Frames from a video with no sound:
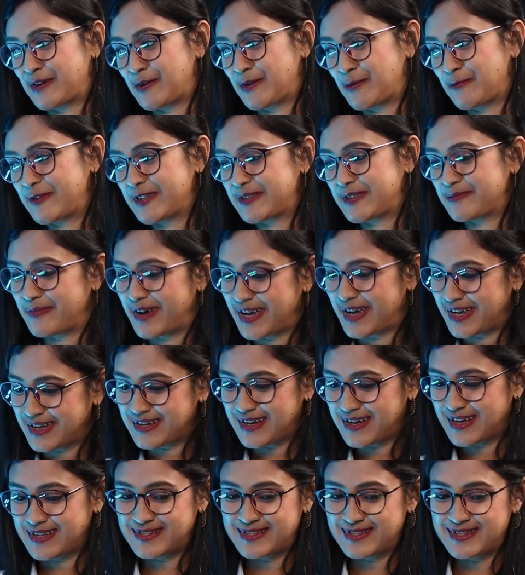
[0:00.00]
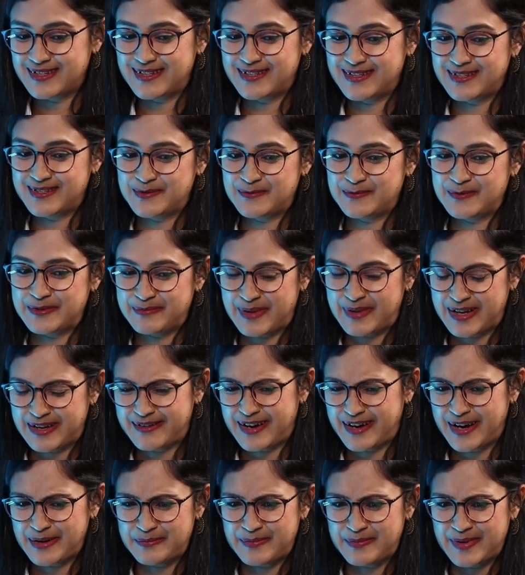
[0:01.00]
You know, with my cousins, with my
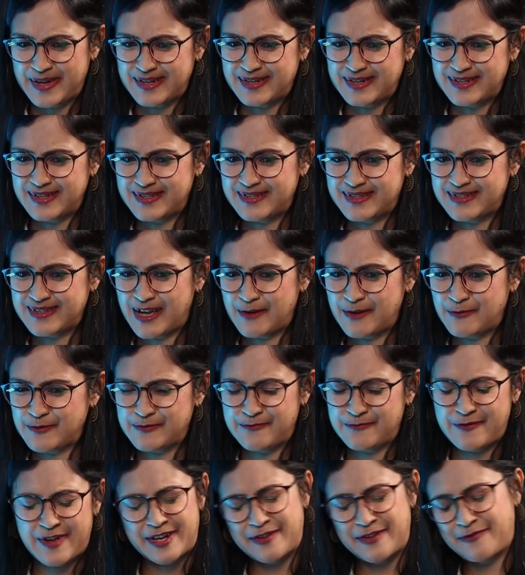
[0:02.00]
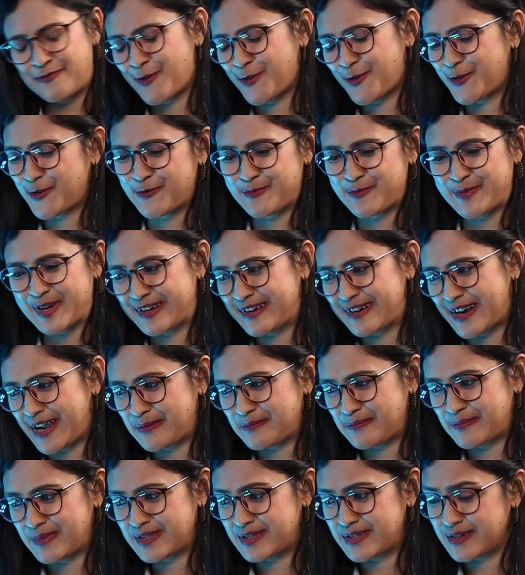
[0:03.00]
grandparents. I was very fond of my
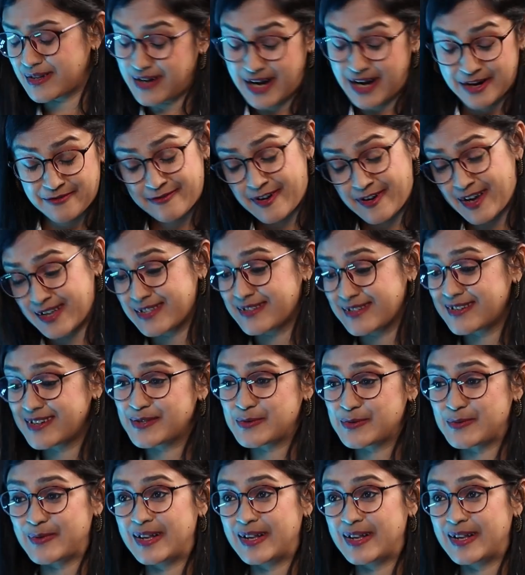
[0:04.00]
grandmother, grandfather as